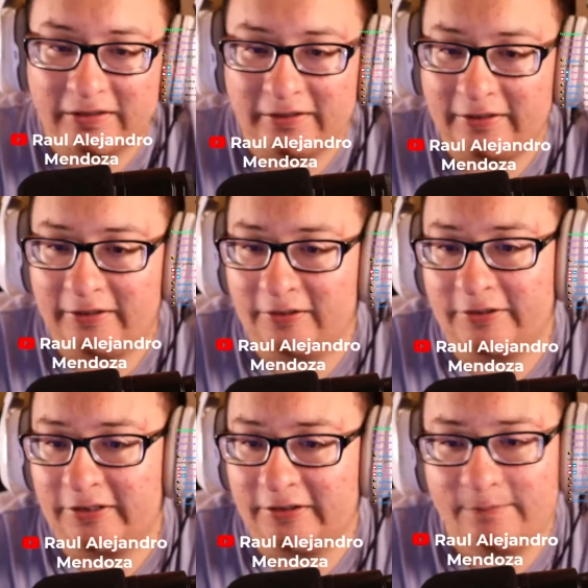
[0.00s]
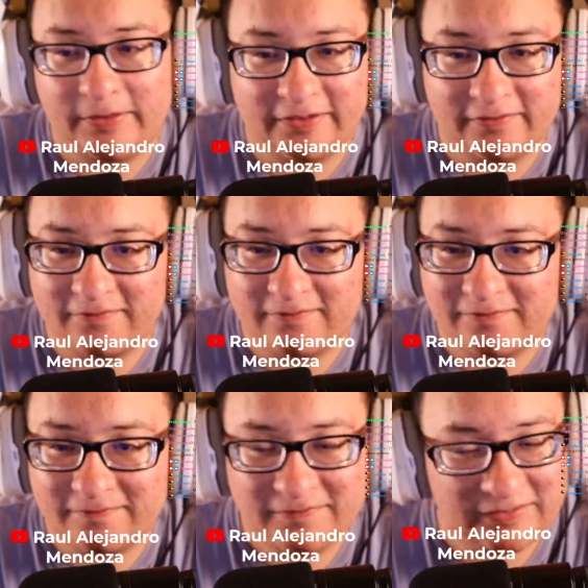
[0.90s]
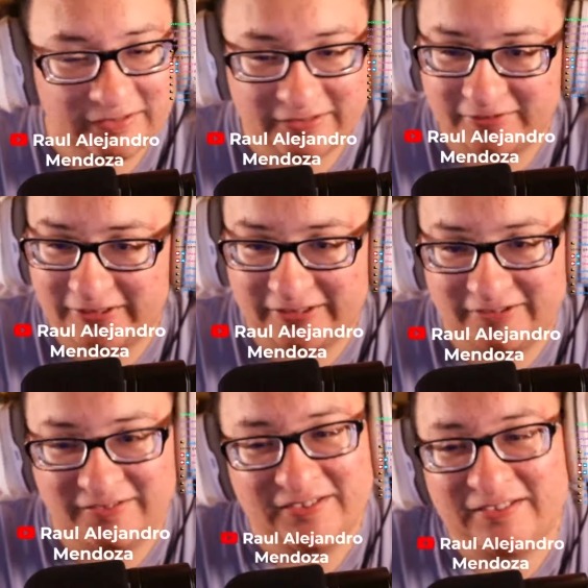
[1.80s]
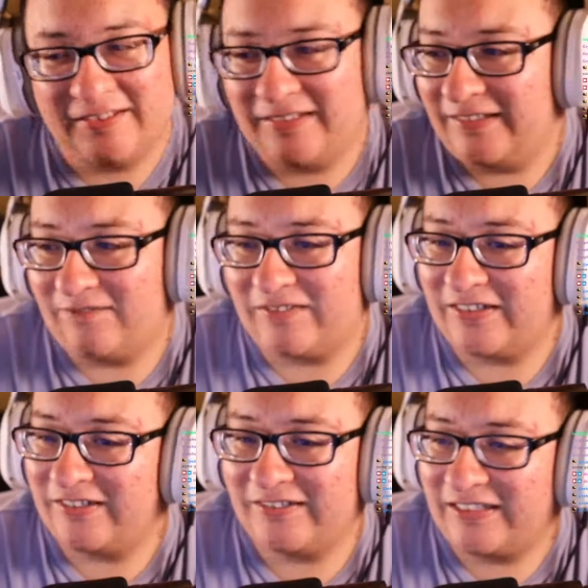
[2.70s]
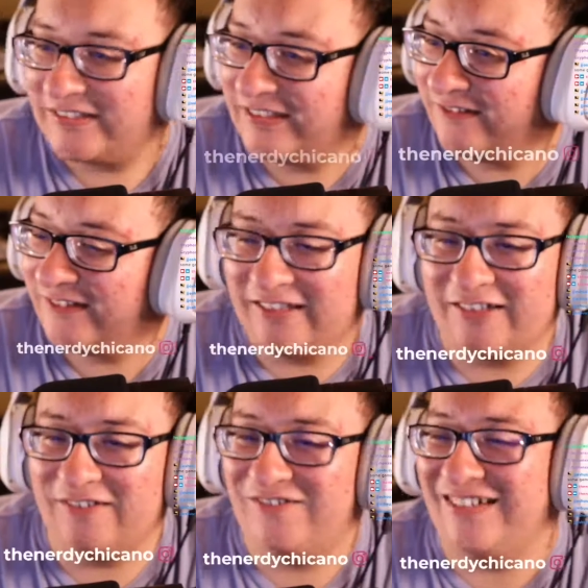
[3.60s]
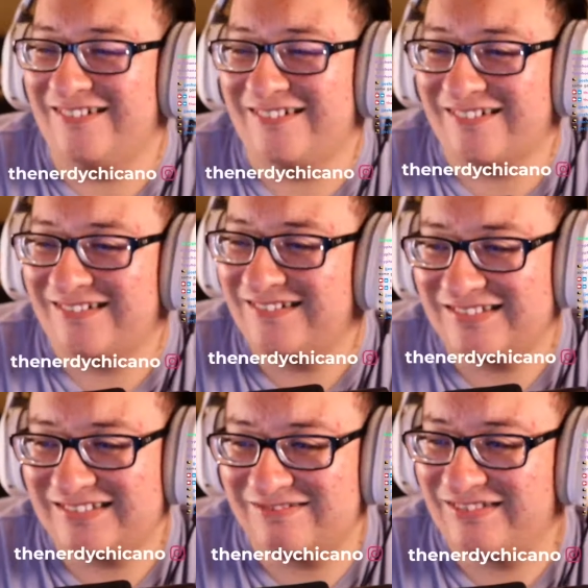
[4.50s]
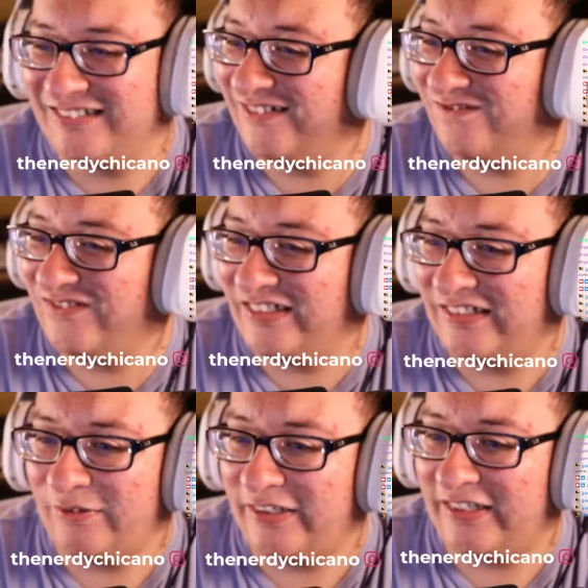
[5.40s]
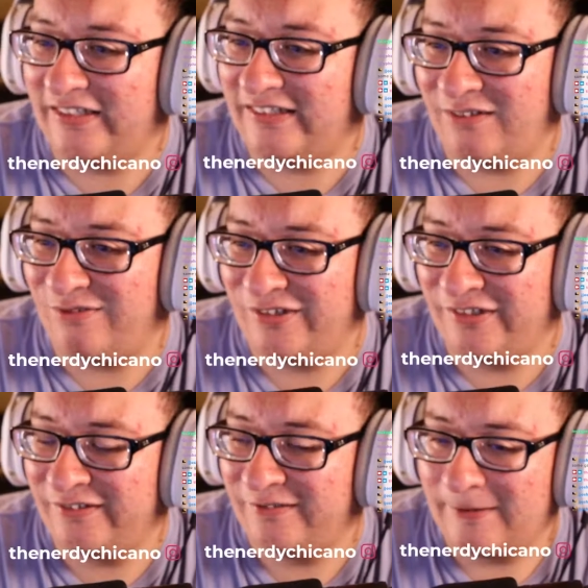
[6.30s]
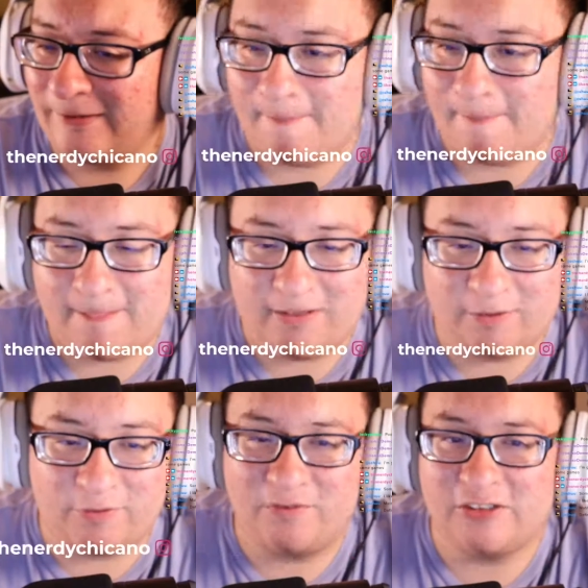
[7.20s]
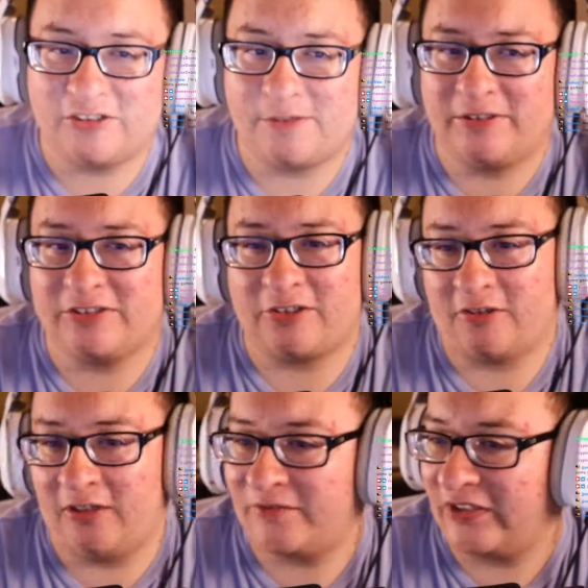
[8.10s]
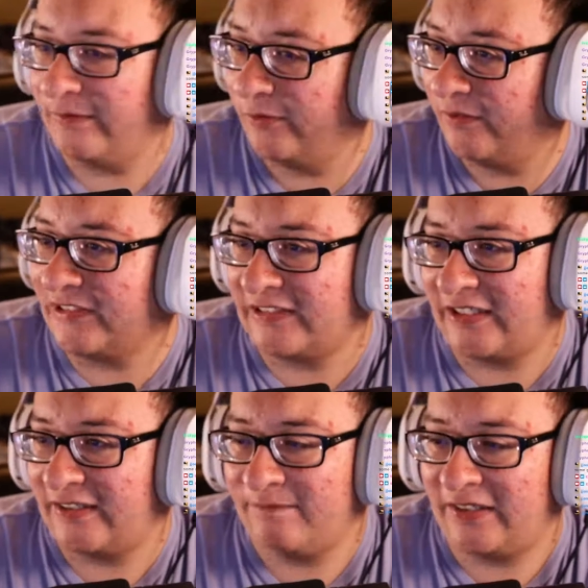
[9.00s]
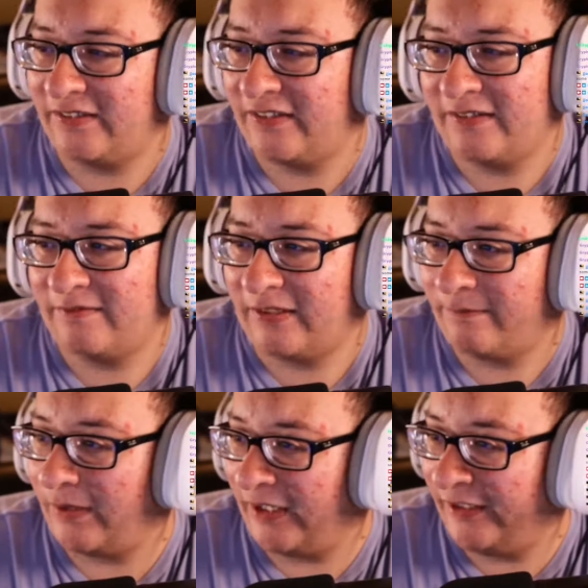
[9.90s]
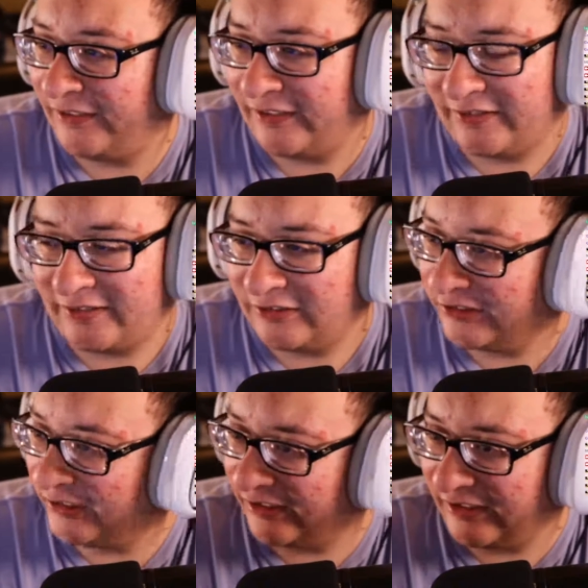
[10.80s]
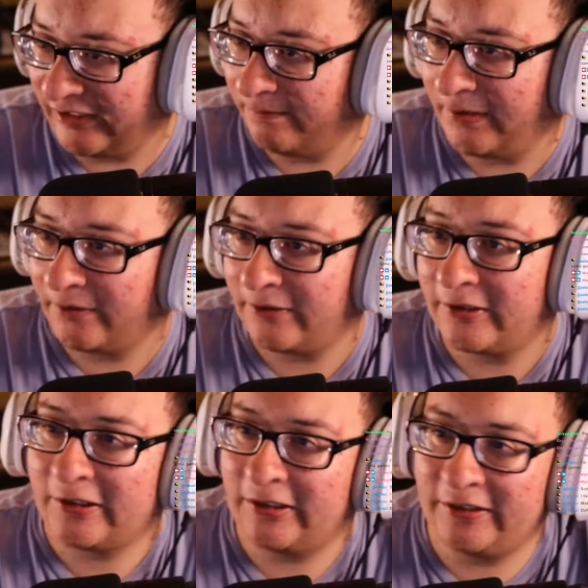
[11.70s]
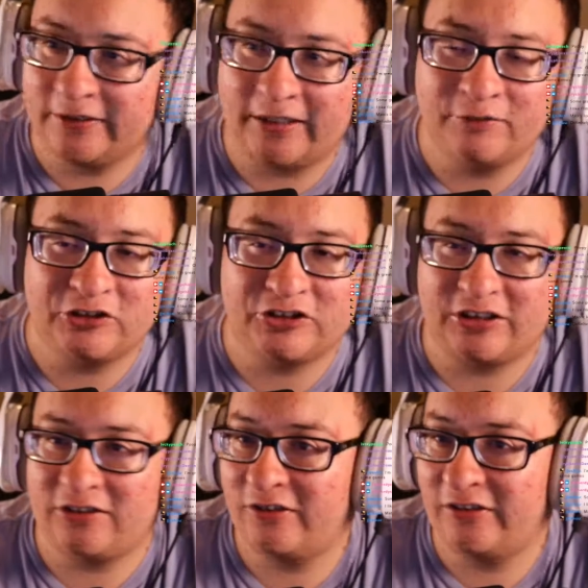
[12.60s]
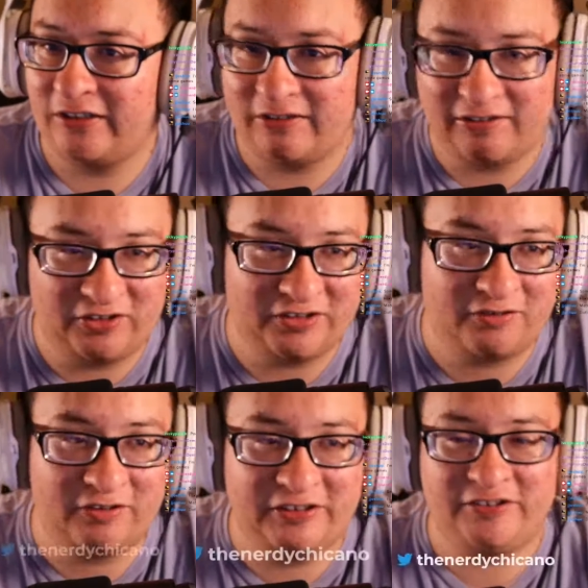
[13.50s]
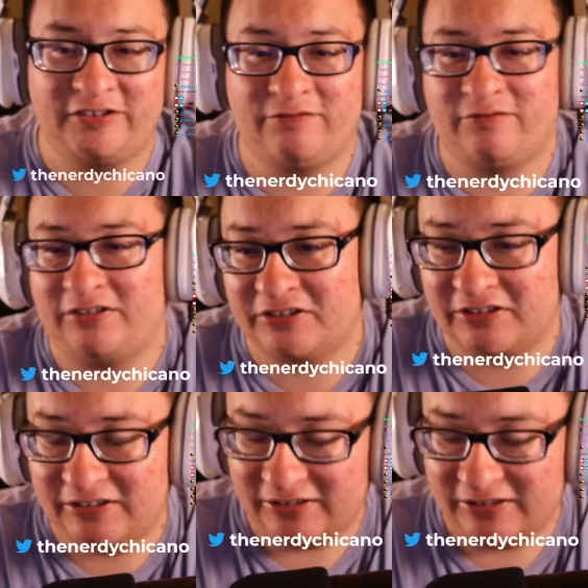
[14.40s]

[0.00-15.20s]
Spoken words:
Hell yeah, man. Hell yeah. I'm telling you, that sale can't come here soon enough, man. I want to get that one. I want to finish up these Tarkovsky movies that I'm not done like buying yet. I just need to get Mirror and Ivan's Childhood, and I'll have all the Criterion ones.